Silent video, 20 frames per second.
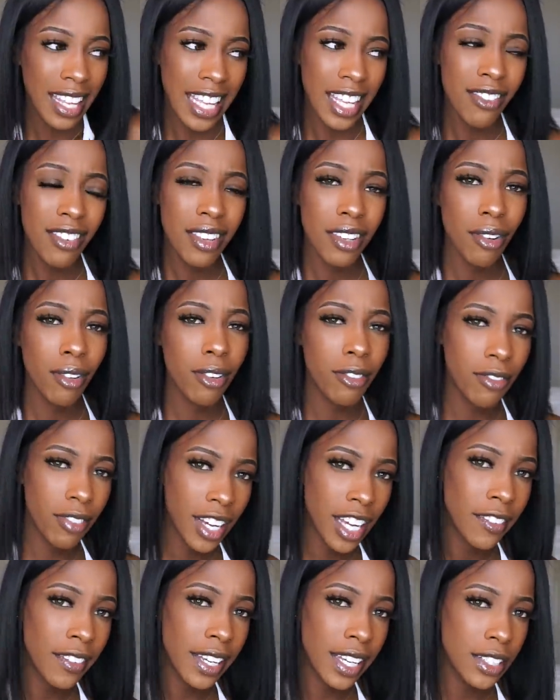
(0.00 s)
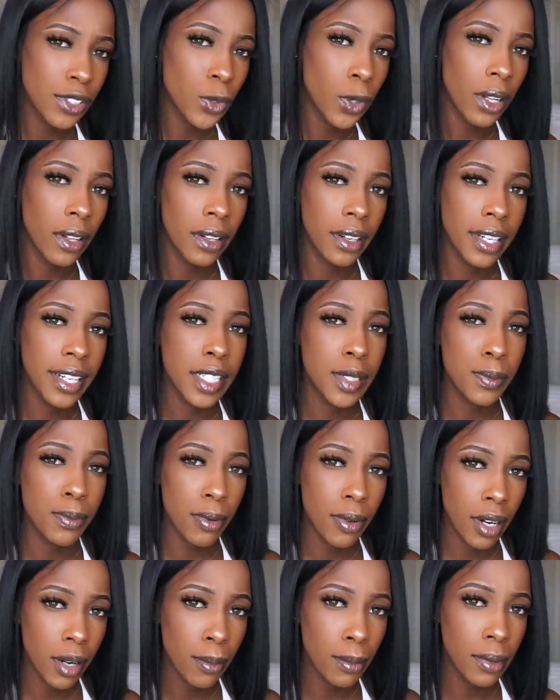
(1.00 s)
even though the 5S quality is
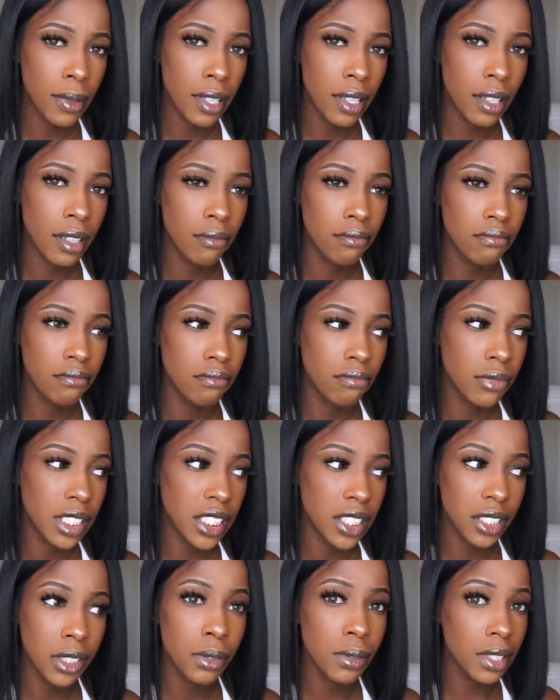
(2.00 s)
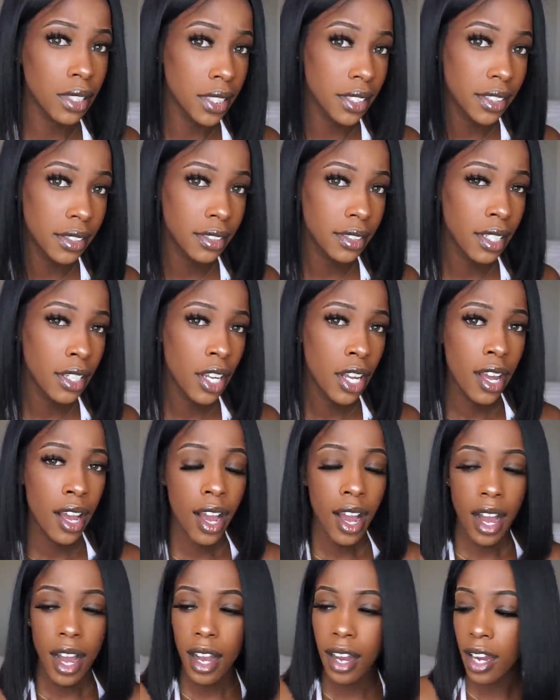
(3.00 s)
probably still good,
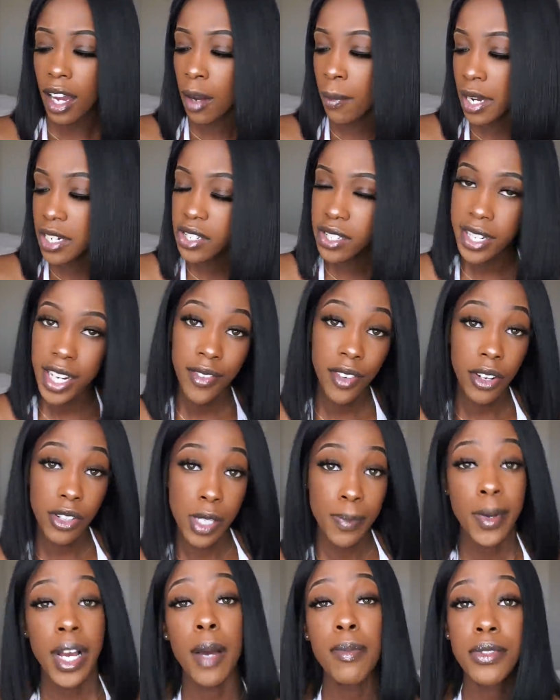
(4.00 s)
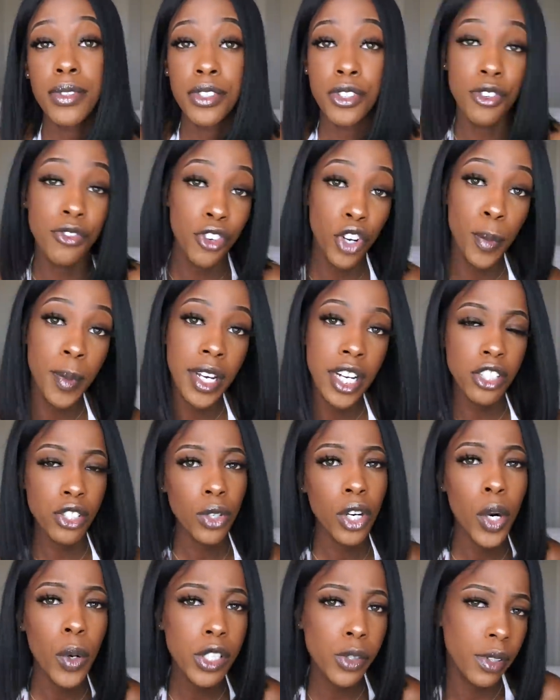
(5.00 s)
I just gave y'all some options, you feel me? Because
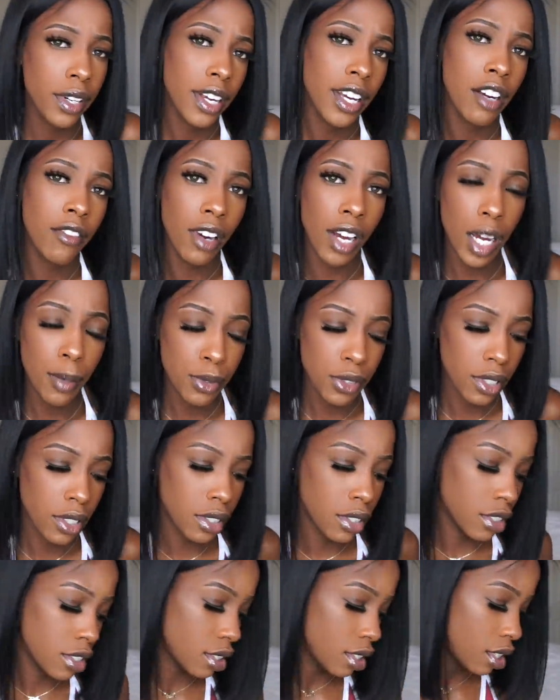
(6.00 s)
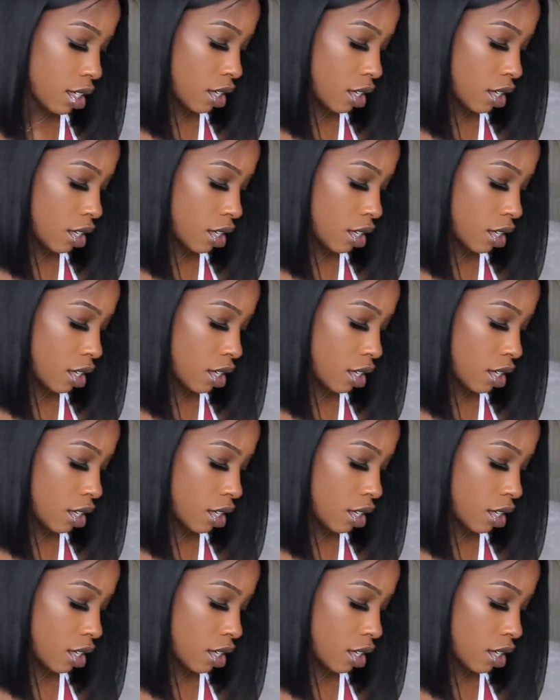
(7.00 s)
you always want to have options.